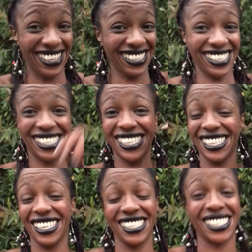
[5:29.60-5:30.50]

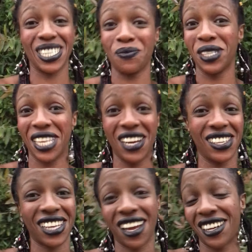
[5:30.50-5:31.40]
Until he stumbled
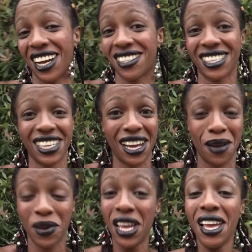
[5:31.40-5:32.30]
down, down, got on
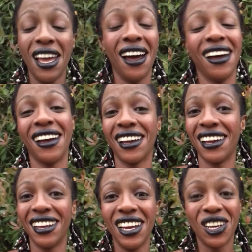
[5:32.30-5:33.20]
top,
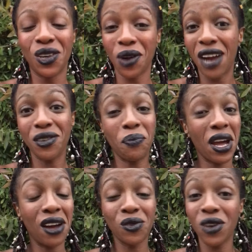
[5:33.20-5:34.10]
uh, ground and
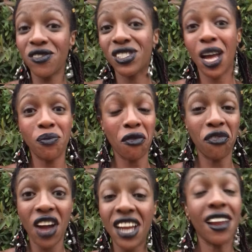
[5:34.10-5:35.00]
pound, ref stopped the
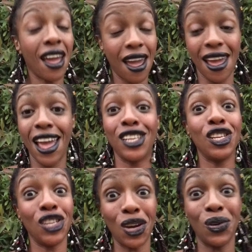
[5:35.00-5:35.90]
fight, and
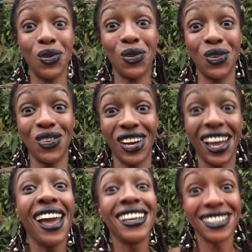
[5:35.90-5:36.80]
no!
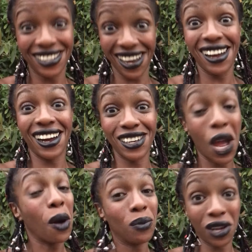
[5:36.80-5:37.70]
Jan
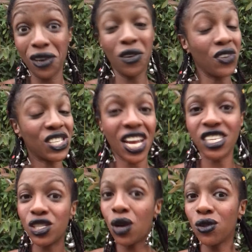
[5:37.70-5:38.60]
Blachowicz,
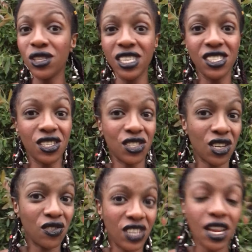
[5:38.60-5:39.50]
and he totally
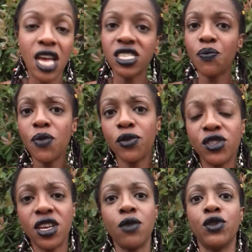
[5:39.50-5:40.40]
deserved it. Some people
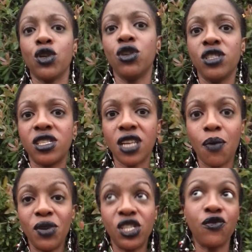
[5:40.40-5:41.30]
are saying it was an early
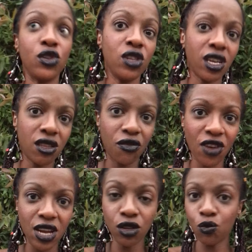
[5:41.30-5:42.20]
stoppage. If you look at the
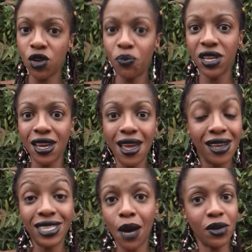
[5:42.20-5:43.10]
fight, the replay,
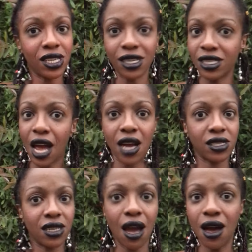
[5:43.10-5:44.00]
Dominick did not
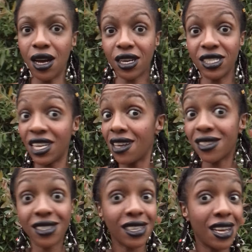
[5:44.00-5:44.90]
uh, contest.
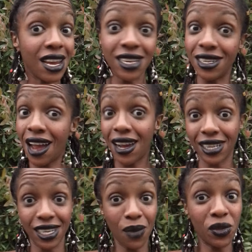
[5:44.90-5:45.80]
He did
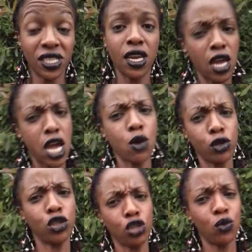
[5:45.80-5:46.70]
not get up and say, hey,
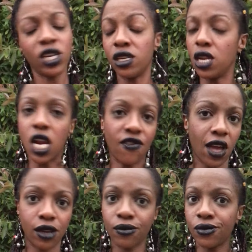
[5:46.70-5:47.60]
what you doing? He None of
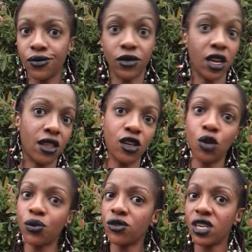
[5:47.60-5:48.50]
that. None of that.
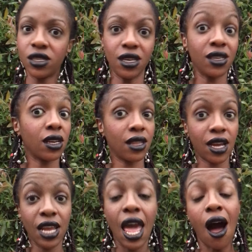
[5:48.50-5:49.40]
No protesting, none of
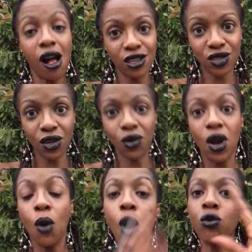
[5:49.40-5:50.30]
that. Also,
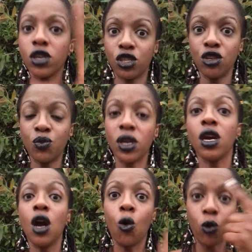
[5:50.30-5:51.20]
oh, excuse me.
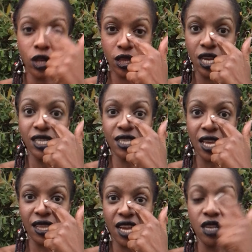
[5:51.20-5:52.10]
One of the hits
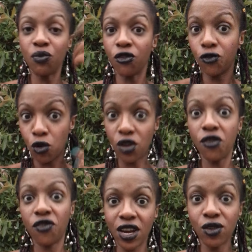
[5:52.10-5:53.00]
that landed before
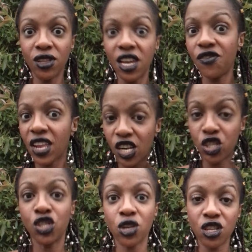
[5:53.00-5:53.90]
the final left that
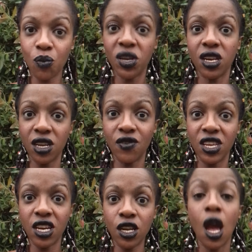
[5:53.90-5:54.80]
actually started at the beginning of
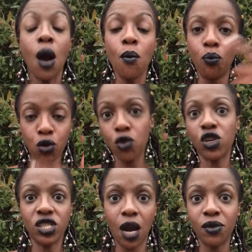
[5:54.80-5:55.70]
the end broke
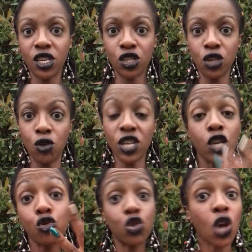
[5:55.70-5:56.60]
Dominick's nose.
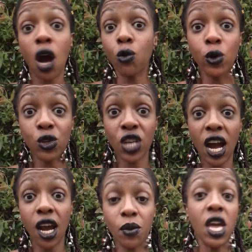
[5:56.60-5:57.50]
And you saw it real
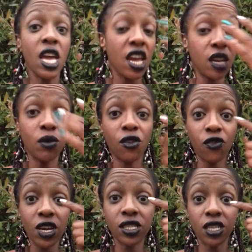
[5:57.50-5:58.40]
time. Hit him in the
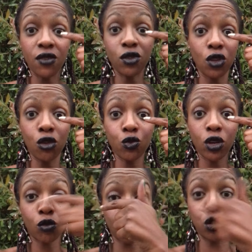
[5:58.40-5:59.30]
face, and the nose went.